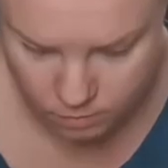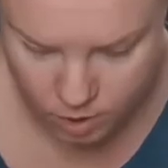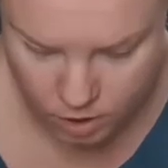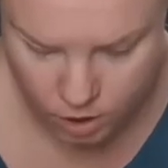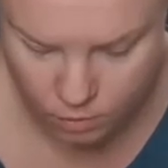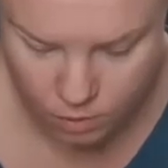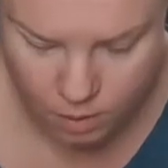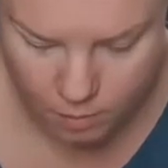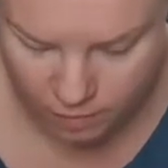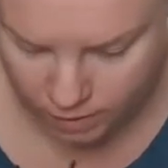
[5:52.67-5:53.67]
What
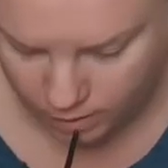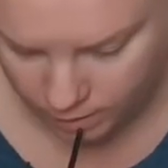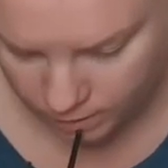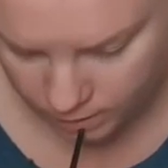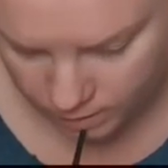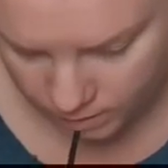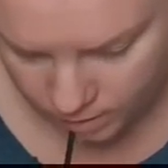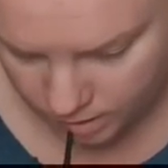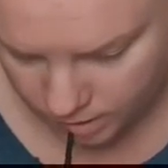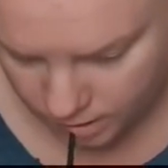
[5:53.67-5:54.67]
am I feeling?
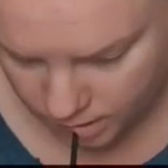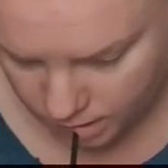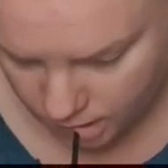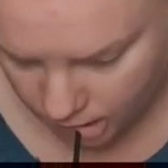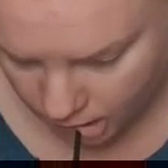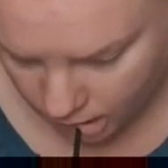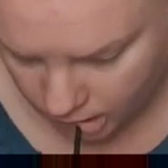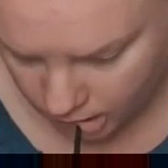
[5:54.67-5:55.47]
I